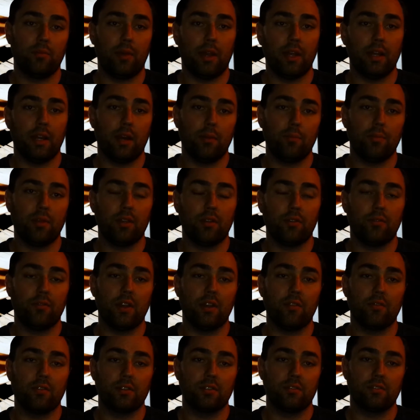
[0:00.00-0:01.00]
Might not be your
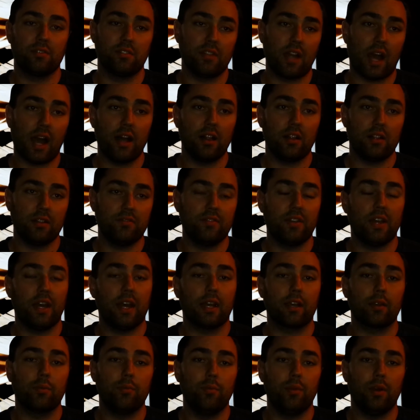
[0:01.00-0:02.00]
favorite style of
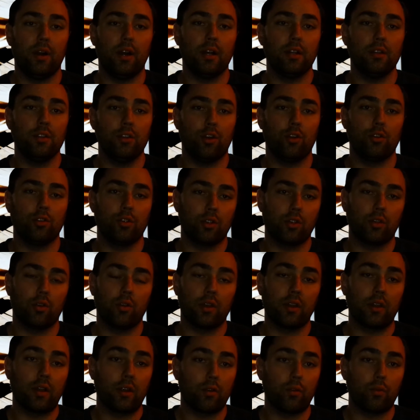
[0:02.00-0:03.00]
deck, but you're
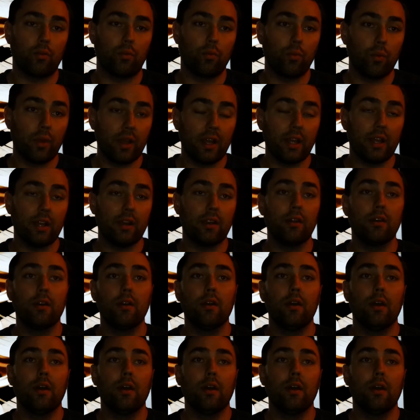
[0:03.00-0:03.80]
going there to win.